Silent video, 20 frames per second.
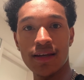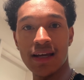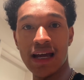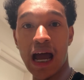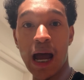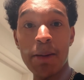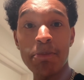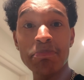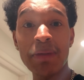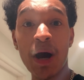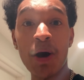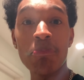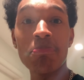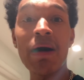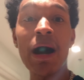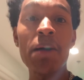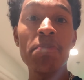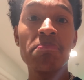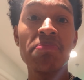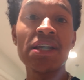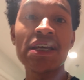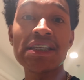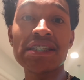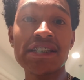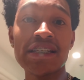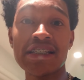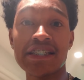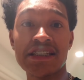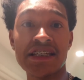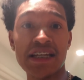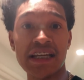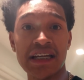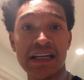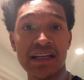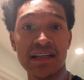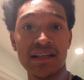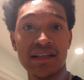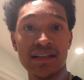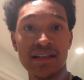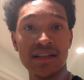I'm about my business, nigga.
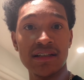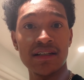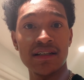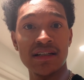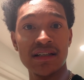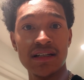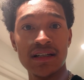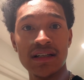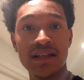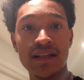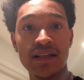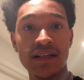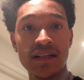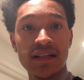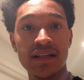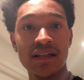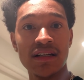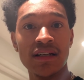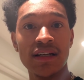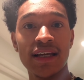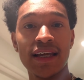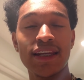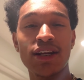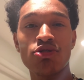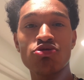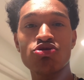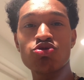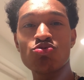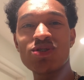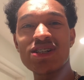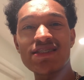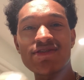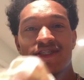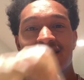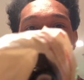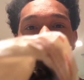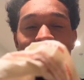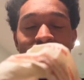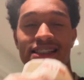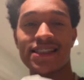And don't you ever
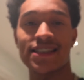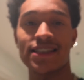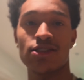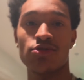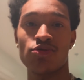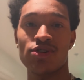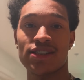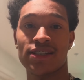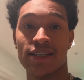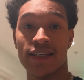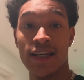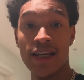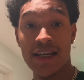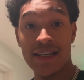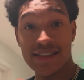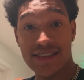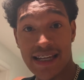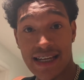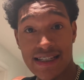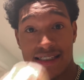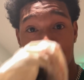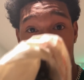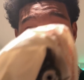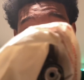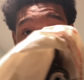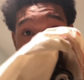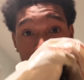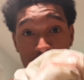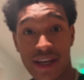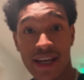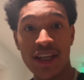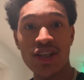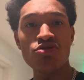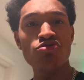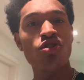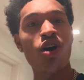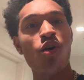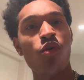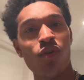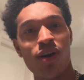get that shit twisted. Jay Cinco, nigga, you
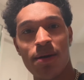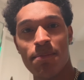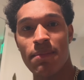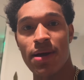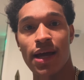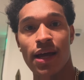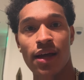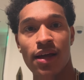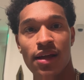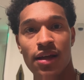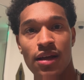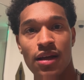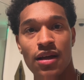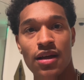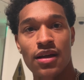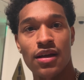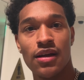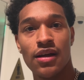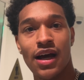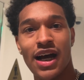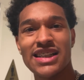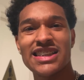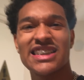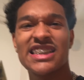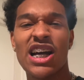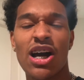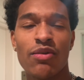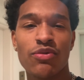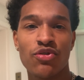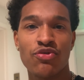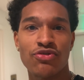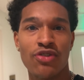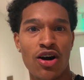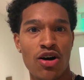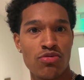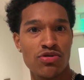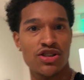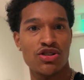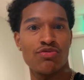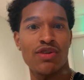know where I'm at. I just got off the
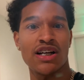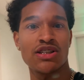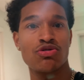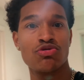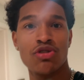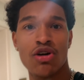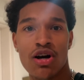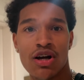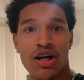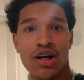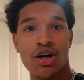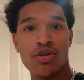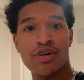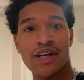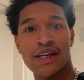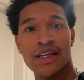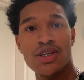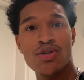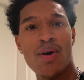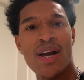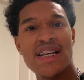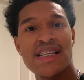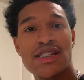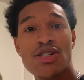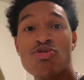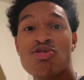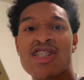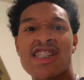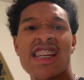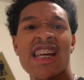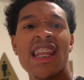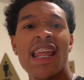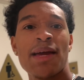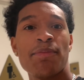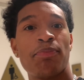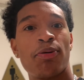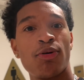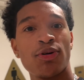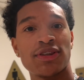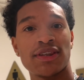phone with you not too long ago, nigga. You ain't, you still ain't
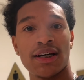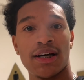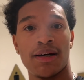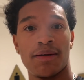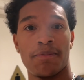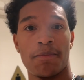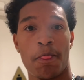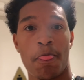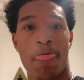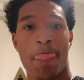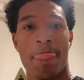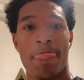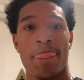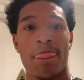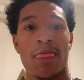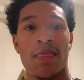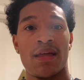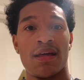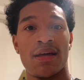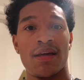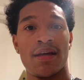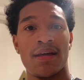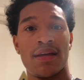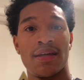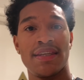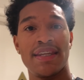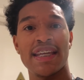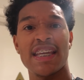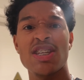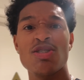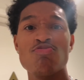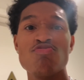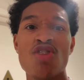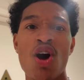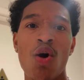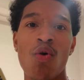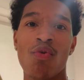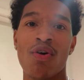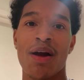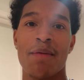pulled up. Nigga, you know
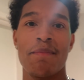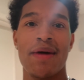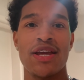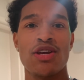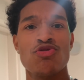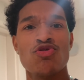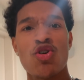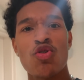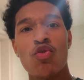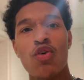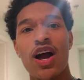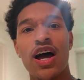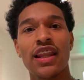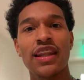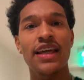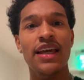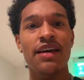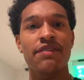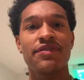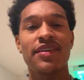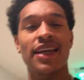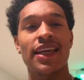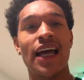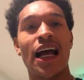where I'm at. You know where I live, nigga.